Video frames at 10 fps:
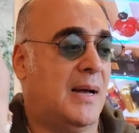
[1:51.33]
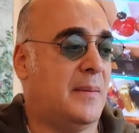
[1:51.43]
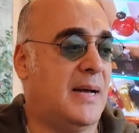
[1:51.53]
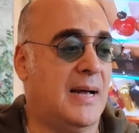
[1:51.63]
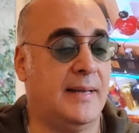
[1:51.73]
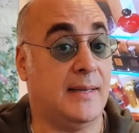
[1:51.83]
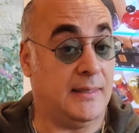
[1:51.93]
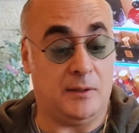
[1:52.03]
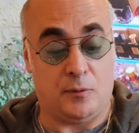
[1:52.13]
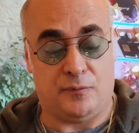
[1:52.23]
Bye bye.
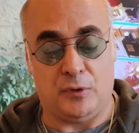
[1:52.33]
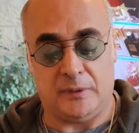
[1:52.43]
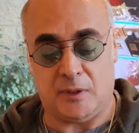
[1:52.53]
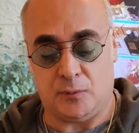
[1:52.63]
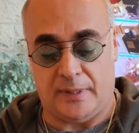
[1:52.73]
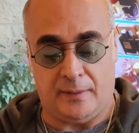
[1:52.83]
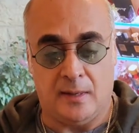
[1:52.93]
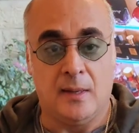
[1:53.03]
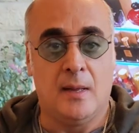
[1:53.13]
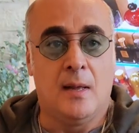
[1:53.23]
I did a review on this one.
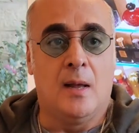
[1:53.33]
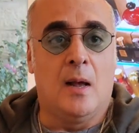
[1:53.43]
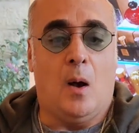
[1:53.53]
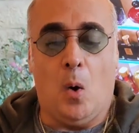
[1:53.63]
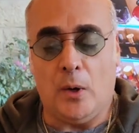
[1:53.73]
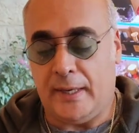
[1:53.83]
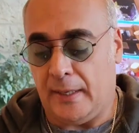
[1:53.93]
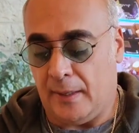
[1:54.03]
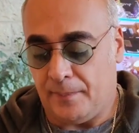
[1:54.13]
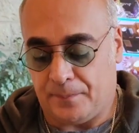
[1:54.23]

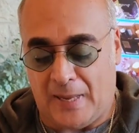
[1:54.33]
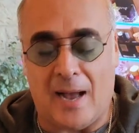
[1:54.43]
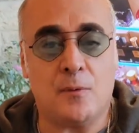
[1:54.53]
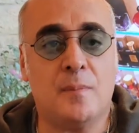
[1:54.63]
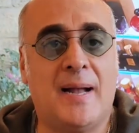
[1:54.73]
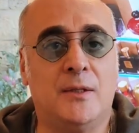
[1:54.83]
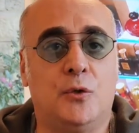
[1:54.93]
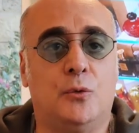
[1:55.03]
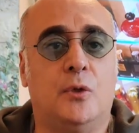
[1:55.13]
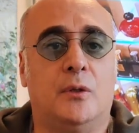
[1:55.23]
Okay, I
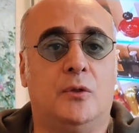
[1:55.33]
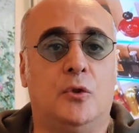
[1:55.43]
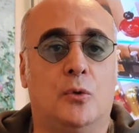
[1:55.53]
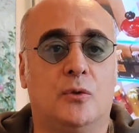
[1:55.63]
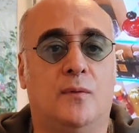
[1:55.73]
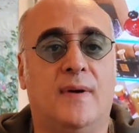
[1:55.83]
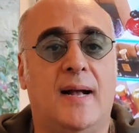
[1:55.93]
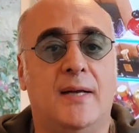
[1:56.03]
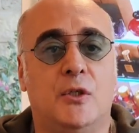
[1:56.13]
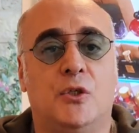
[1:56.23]
remind you that Dior
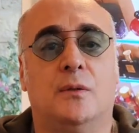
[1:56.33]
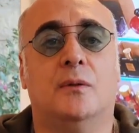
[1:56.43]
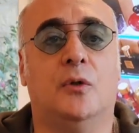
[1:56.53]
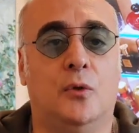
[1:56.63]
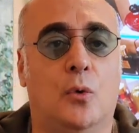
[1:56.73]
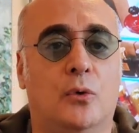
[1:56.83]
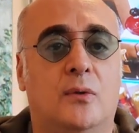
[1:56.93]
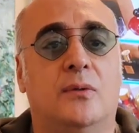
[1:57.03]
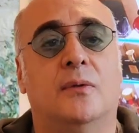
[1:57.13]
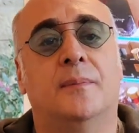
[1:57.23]
Sauvage, the
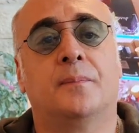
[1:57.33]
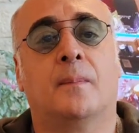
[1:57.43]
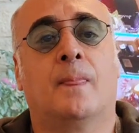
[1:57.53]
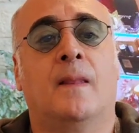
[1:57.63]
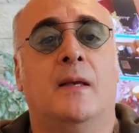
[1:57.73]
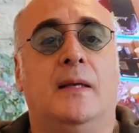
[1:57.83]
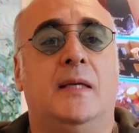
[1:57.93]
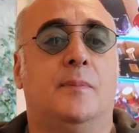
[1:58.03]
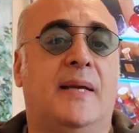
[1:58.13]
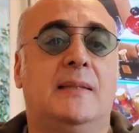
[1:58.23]
note
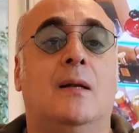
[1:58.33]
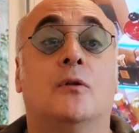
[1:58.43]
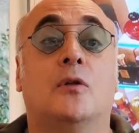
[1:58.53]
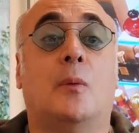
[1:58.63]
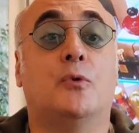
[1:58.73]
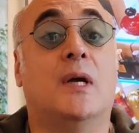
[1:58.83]
is basically on the top.